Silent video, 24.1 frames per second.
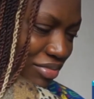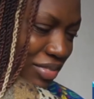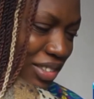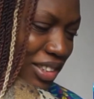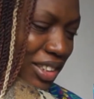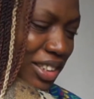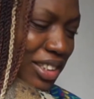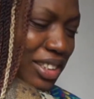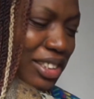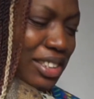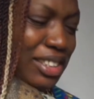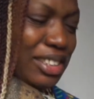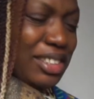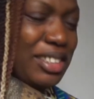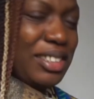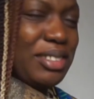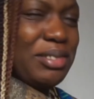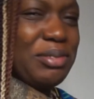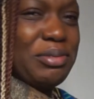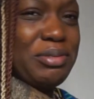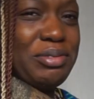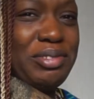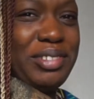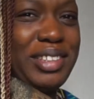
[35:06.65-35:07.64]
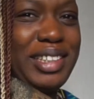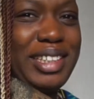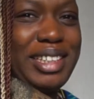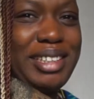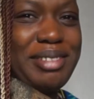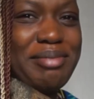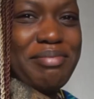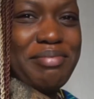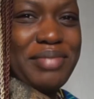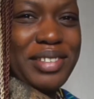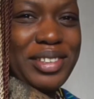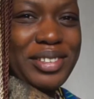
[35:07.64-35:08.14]
This is the
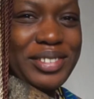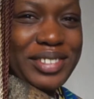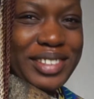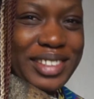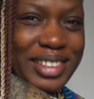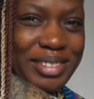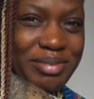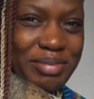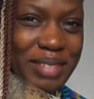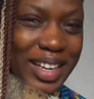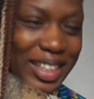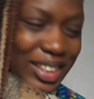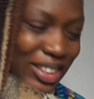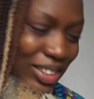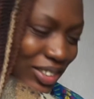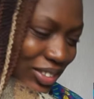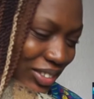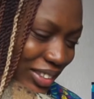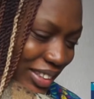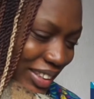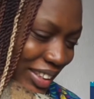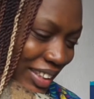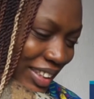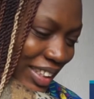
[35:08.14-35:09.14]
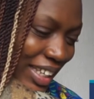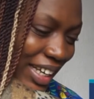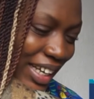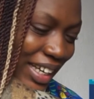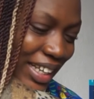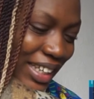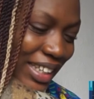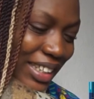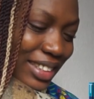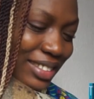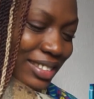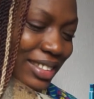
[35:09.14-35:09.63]
freaking building by uni,
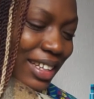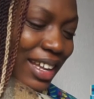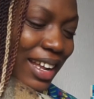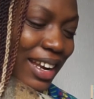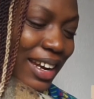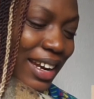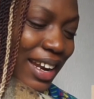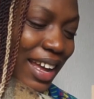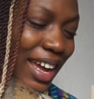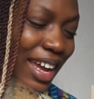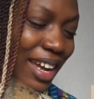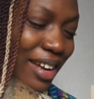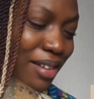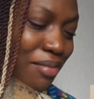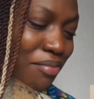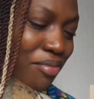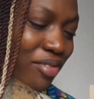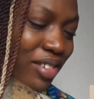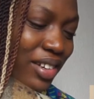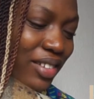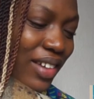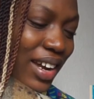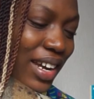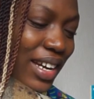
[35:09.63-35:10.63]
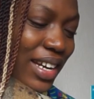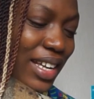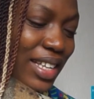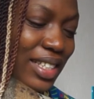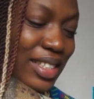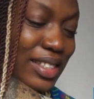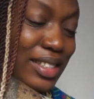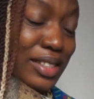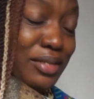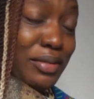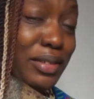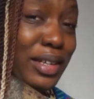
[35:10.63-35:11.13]
like that library right
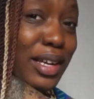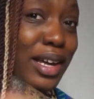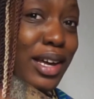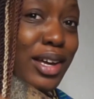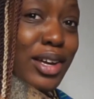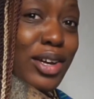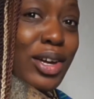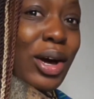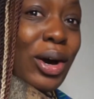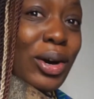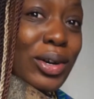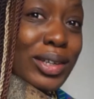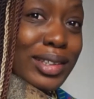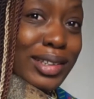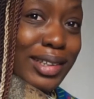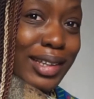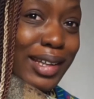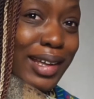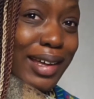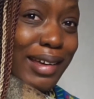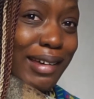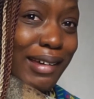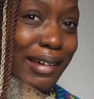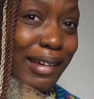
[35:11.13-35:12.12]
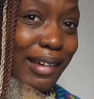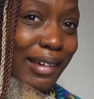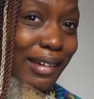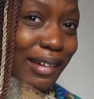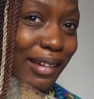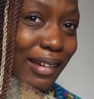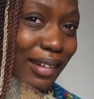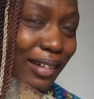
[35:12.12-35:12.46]
next to me. I go there.